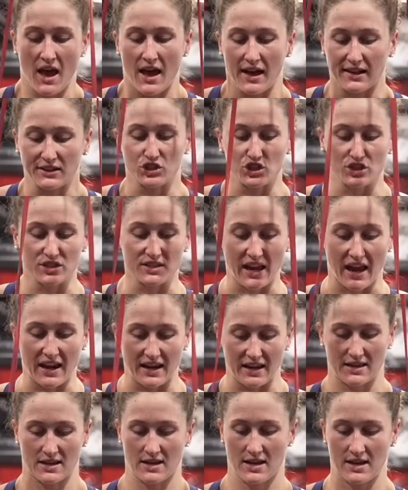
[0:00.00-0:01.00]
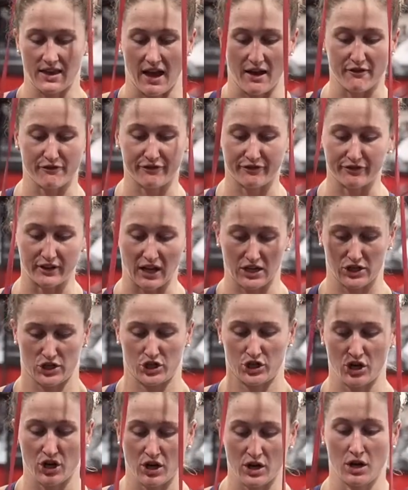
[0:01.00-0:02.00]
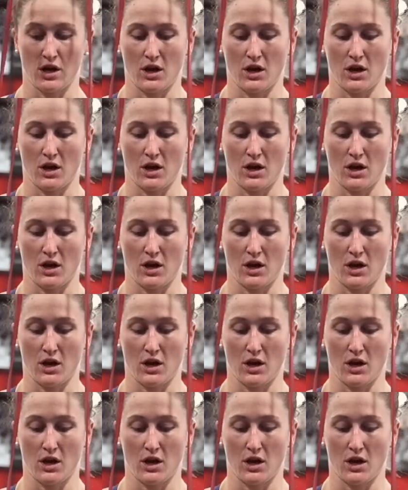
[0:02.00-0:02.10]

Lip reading: and just getting that flush